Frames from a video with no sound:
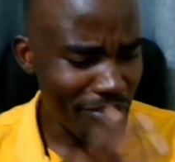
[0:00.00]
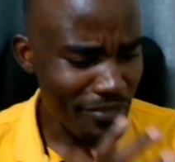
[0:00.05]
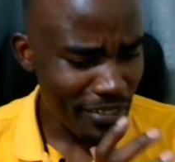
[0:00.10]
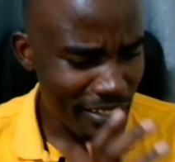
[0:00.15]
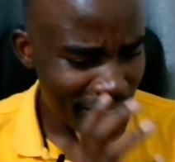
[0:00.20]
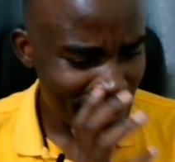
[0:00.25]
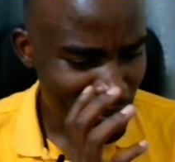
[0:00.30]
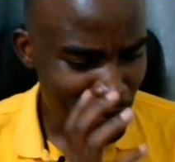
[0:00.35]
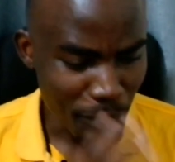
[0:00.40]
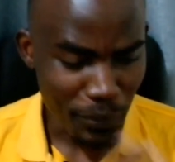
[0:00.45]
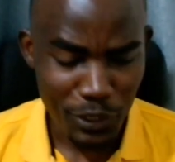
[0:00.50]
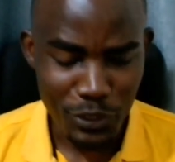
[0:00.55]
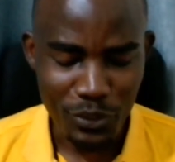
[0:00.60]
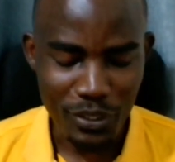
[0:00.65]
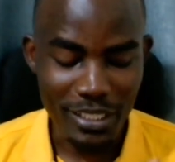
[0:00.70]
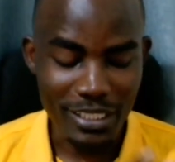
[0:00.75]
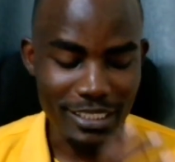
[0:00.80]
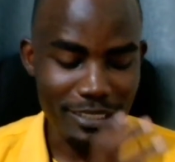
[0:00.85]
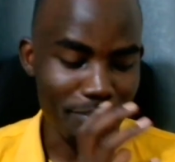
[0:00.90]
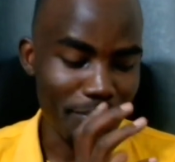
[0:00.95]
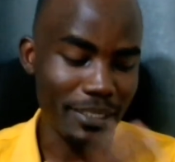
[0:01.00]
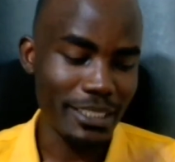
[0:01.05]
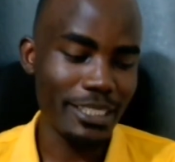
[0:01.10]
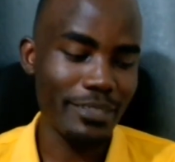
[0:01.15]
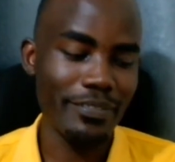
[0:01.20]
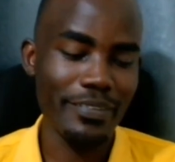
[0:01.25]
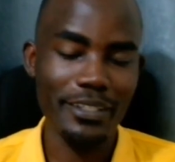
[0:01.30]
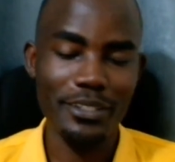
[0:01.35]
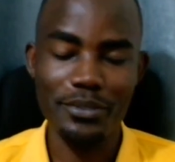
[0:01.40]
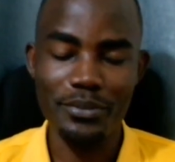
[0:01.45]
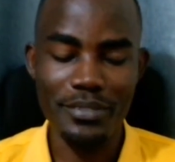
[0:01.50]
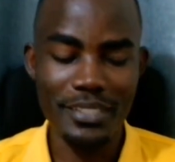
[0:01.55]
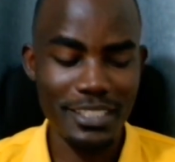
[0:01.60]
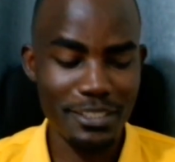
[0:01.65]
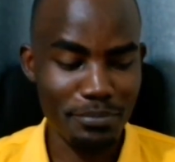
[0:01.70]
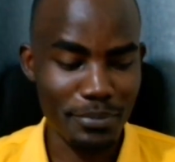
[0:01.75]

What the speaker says: very special and specific to this